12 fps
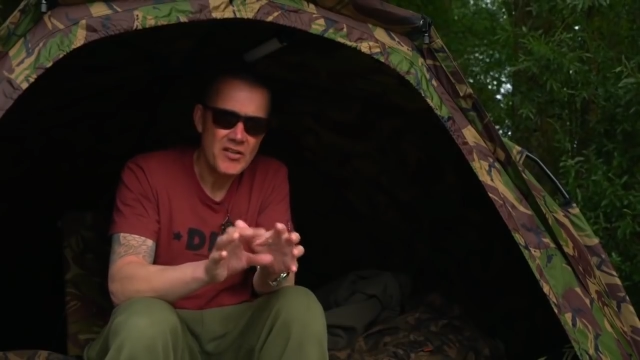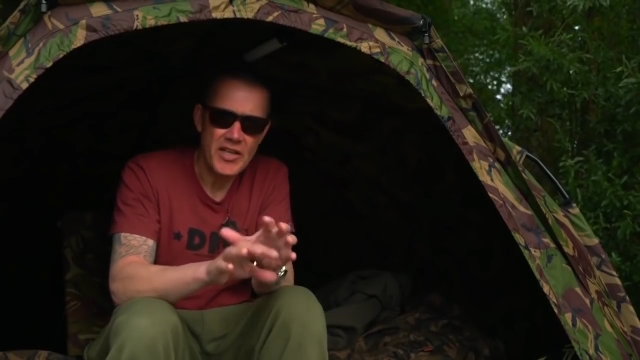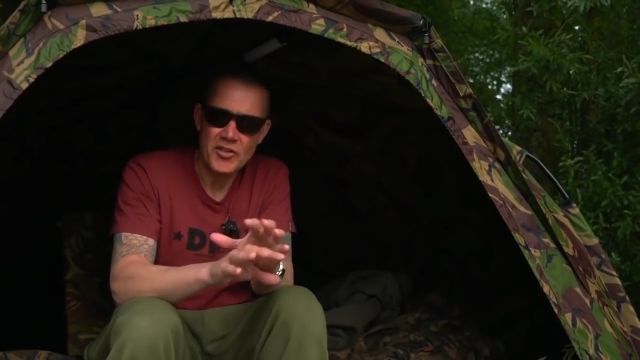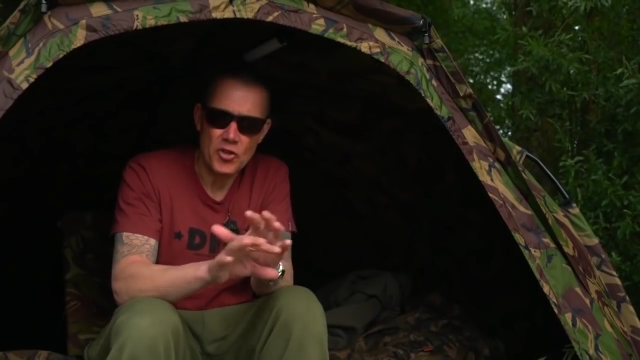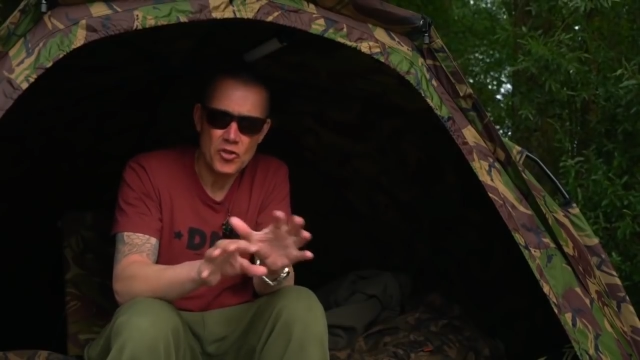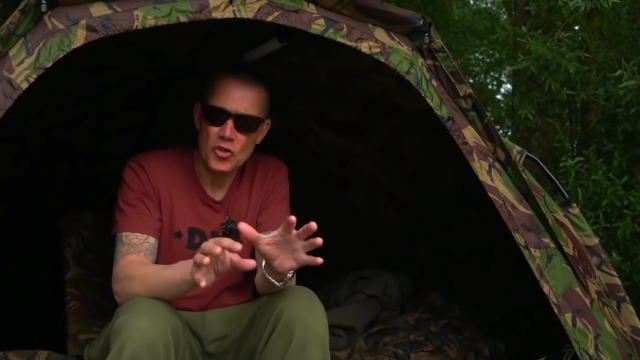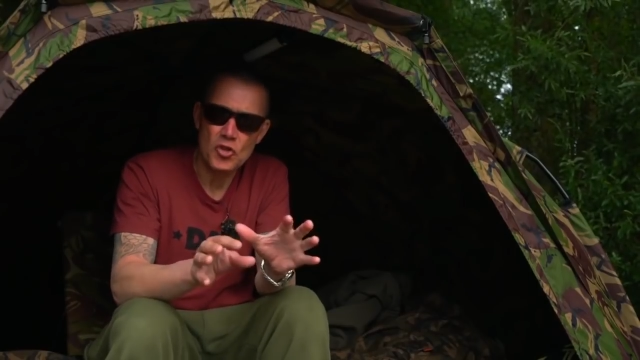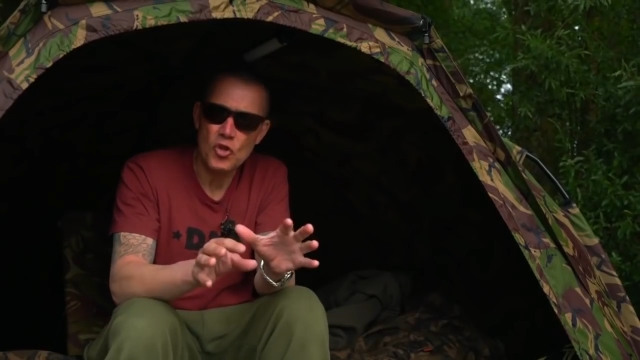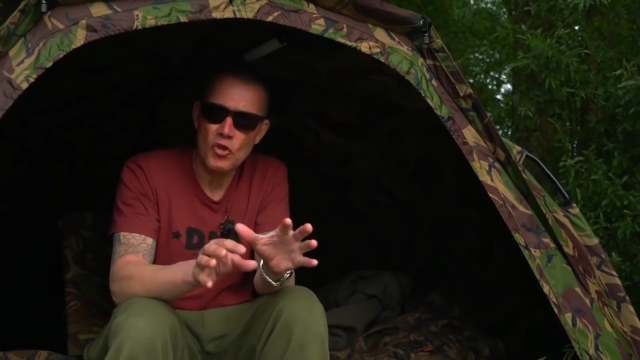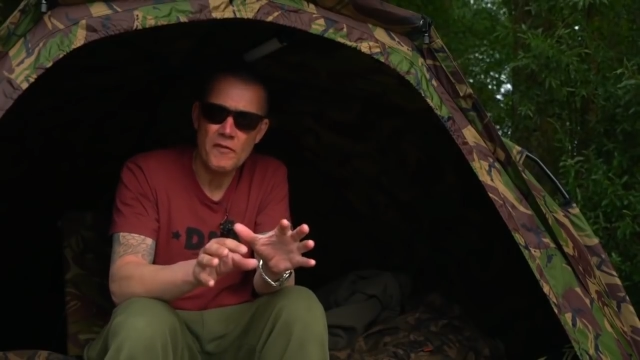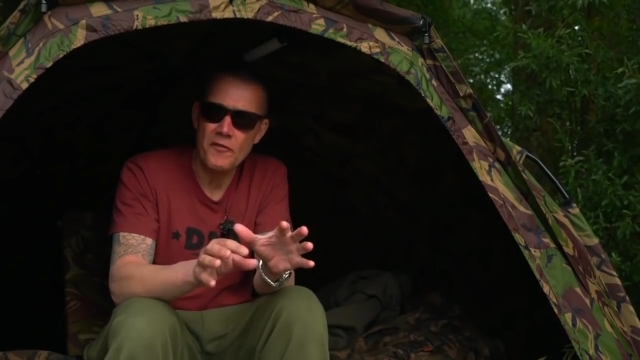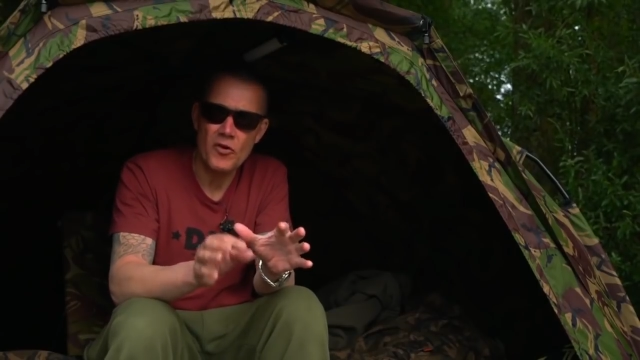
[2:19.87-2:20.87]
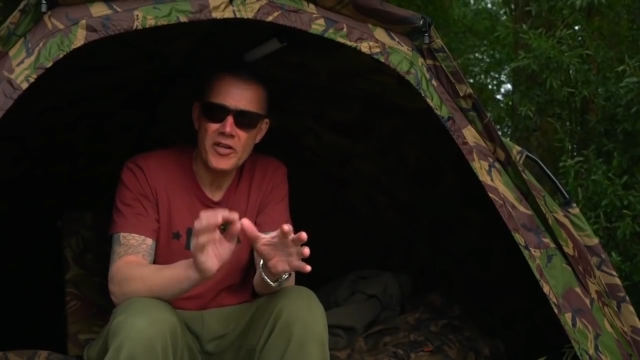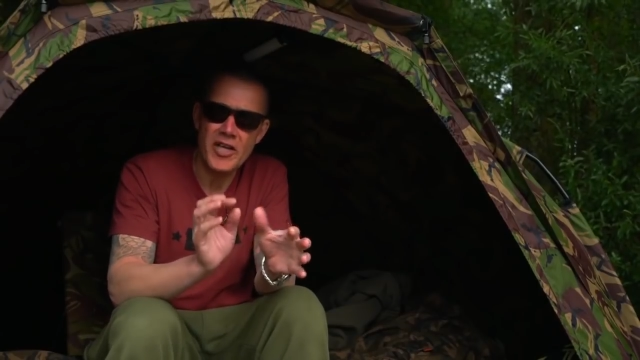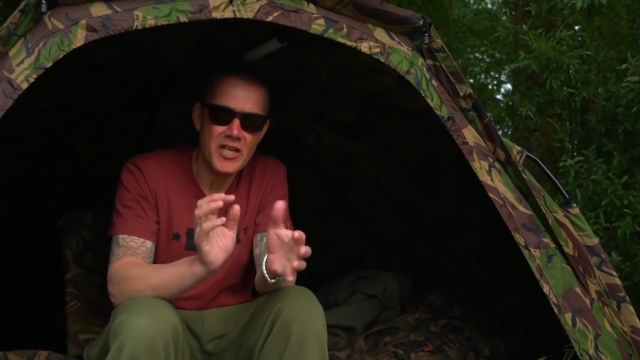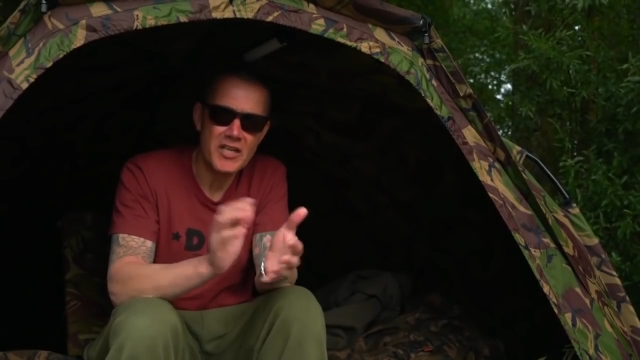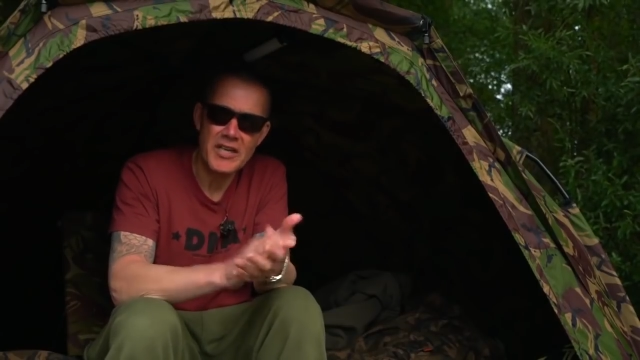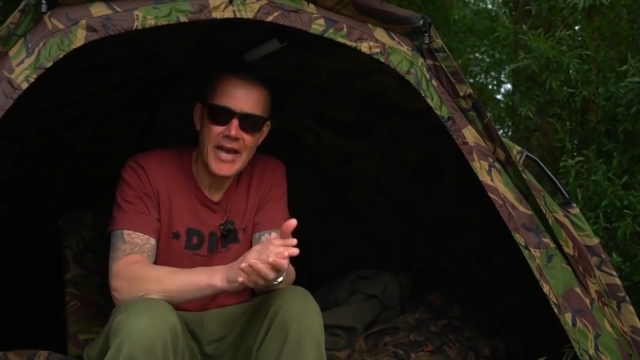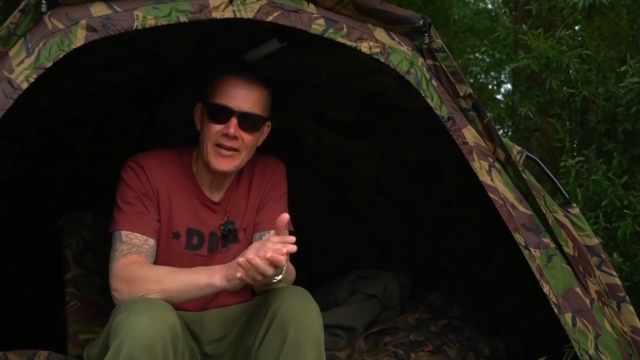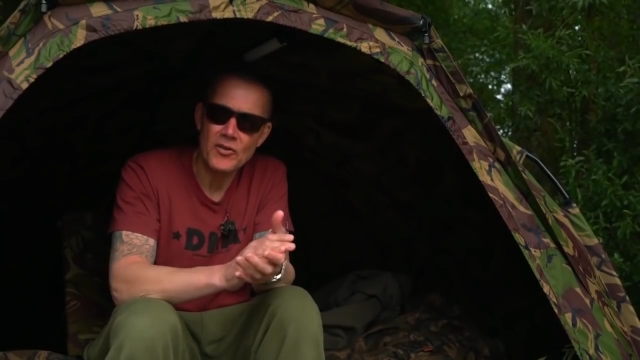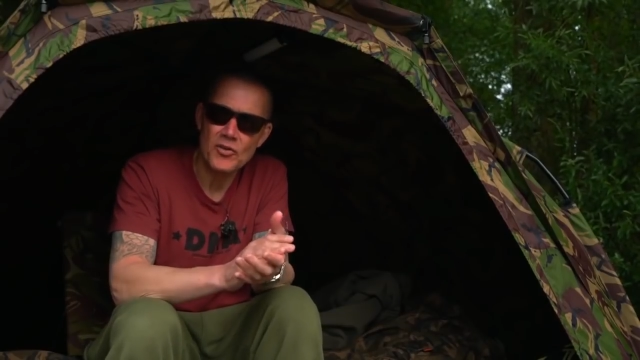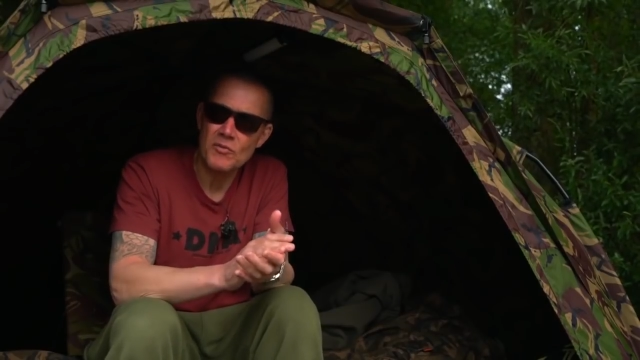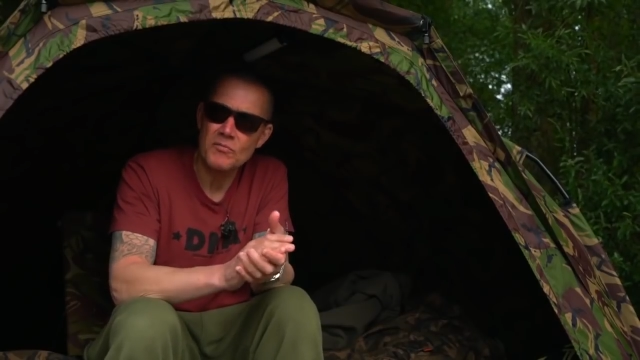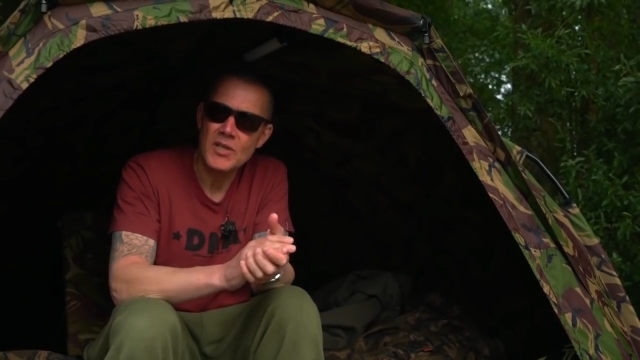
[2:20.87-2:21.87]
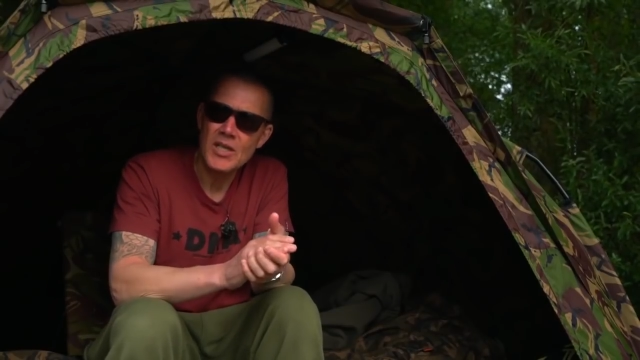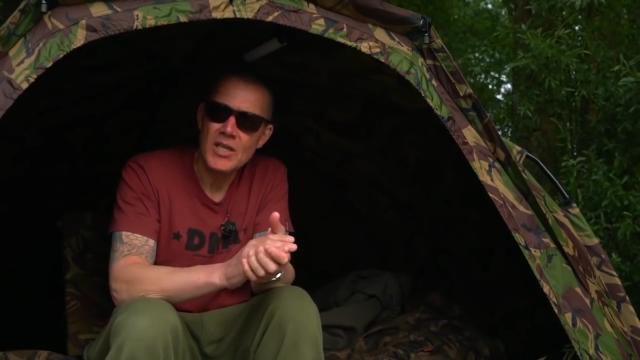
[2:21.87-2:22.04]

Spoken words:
they're just a sucker for it and it nails them.